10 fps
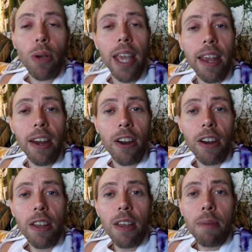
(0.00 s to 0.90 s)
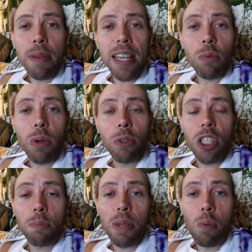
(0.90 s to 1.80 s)
won't care because we will
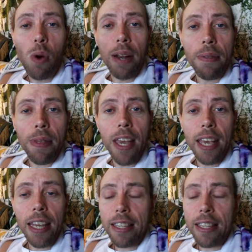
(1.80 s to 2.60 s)
just be one thing.